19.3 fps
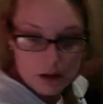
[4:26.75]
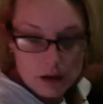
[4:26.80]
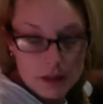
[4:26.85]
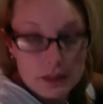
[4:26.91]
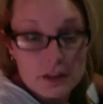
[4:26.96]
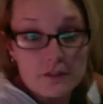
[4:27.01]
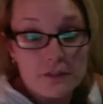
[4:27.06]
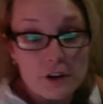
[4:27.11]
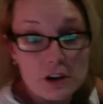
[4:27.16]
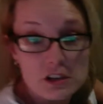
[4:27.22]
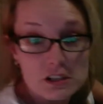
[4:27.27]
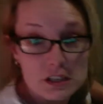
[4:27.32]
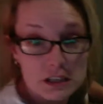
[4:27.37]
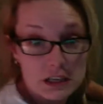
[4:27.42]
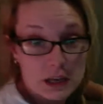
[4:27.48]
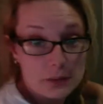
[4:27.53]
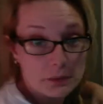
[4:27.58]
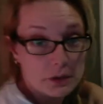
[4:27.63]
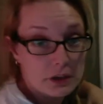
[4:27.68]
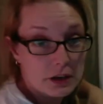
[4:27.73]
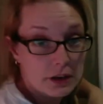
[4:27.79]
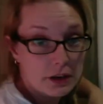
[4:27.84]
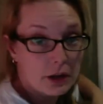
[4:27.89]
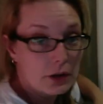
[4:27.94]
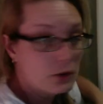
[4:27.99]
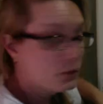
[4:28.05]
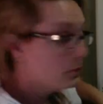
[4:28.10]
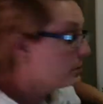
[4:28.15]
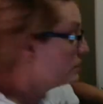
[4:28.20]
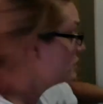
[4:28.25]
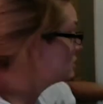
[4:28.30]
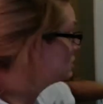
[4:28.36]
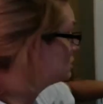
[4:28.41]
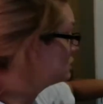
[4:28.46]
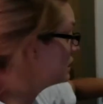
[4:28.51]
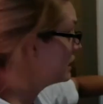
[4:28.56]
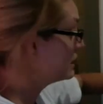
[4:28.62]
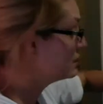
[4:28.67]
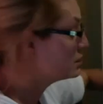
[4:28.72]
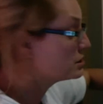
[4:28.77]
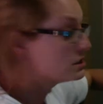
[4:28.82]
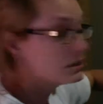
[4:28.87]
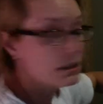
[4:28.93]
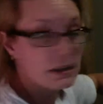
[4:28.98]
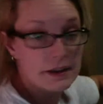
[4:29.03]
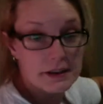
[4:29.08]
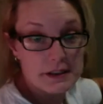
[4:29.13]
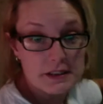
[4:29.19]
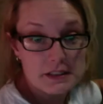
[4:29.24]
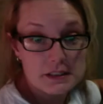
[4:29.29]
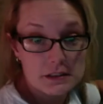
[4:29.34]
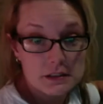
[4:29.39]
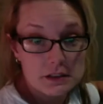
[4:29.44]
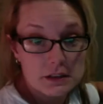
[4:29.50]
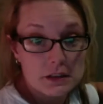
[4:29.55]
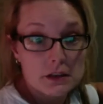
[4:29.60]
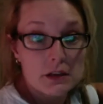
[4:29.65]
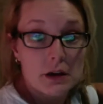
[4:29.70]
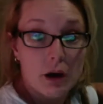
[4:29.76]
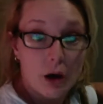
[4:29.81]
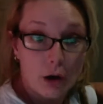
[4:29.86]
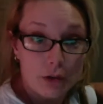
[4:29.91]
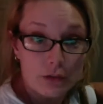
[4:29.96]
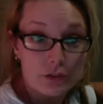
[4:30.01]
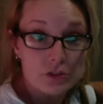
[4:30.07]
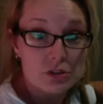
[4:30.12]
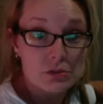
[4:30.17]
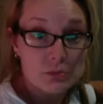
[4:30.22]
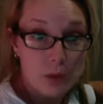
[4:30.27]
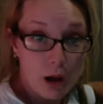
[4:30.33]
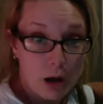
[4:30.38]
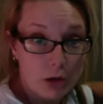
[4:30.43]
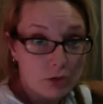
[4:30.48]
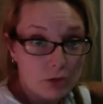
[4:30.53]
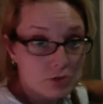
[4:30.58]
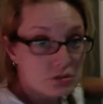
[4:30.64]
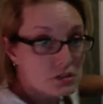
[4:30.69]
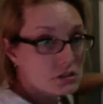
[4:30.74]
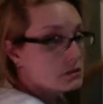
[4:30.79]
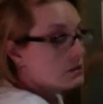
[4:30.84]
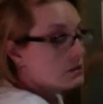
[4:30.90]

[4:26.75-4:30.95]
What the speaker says: The first thing I'm going to do is change this over to moles.